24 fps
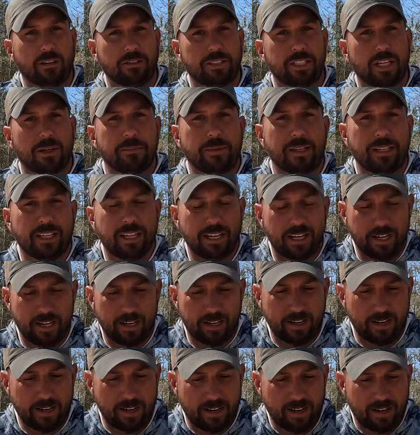Something
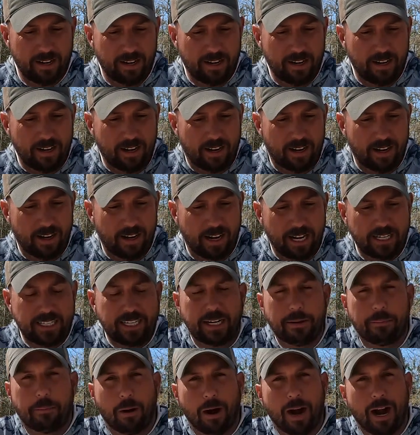that I
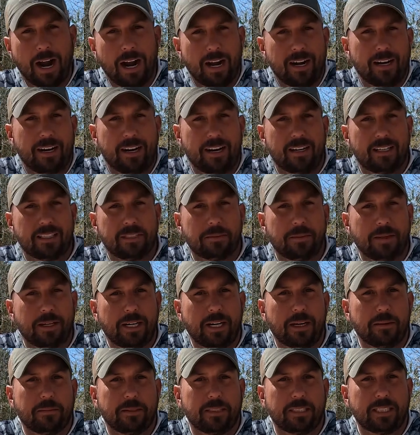take pride in is being
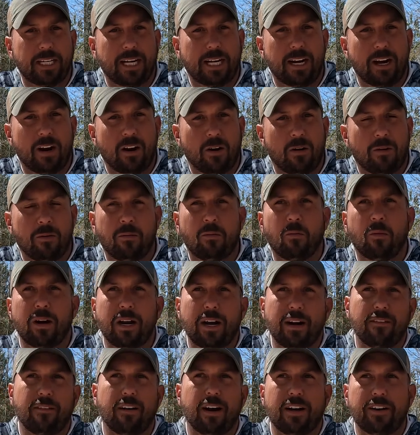able to stay home
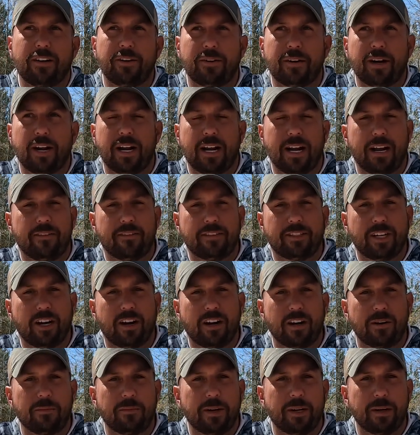whenever I do not have a
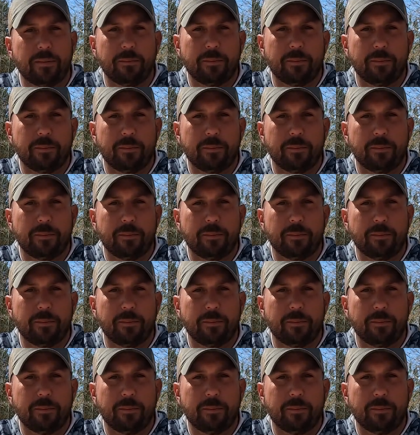tournament,